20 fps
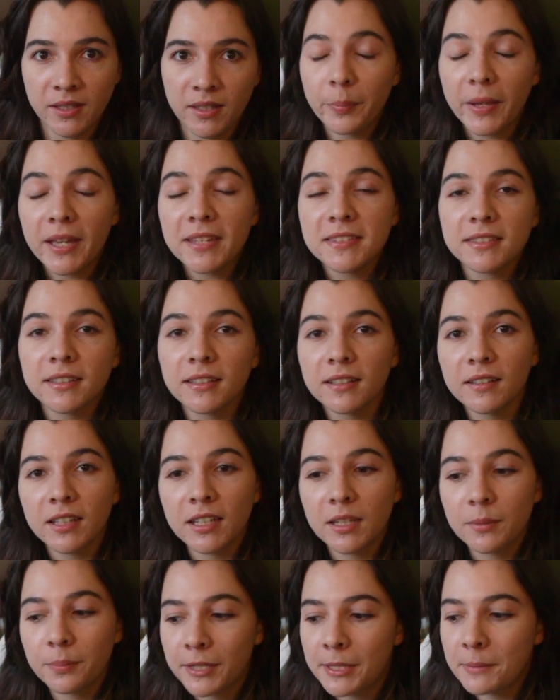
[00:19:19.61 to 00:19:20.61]

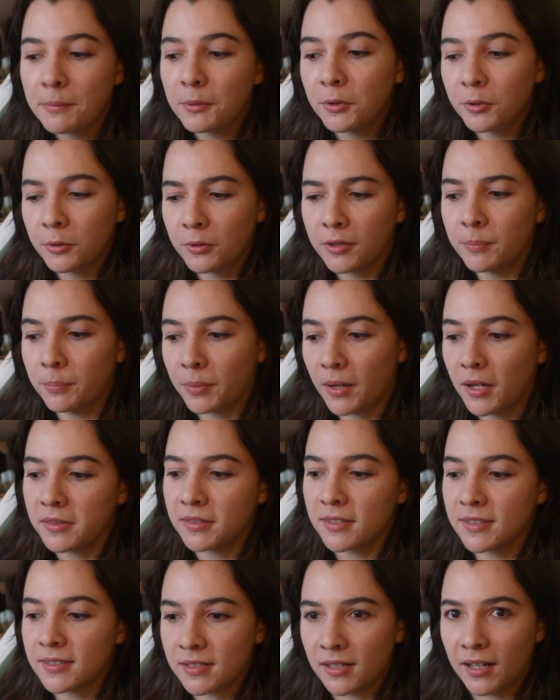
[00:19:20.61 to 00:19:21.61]
Basically, people who had bought
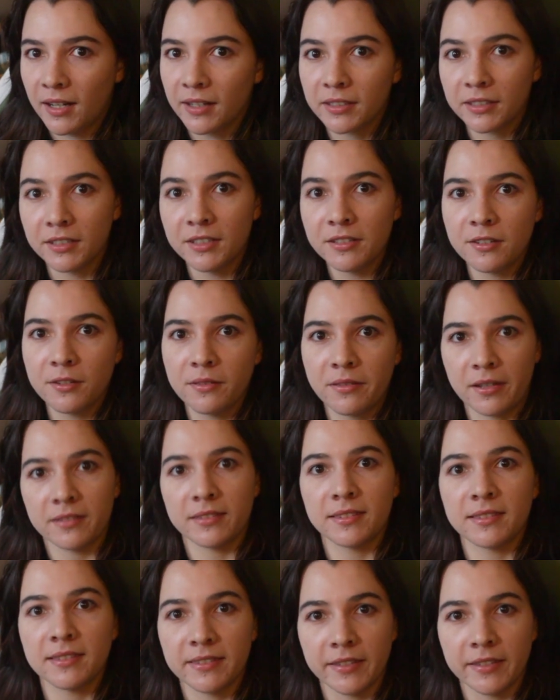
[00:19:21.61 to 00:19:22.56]
the stock in two thousand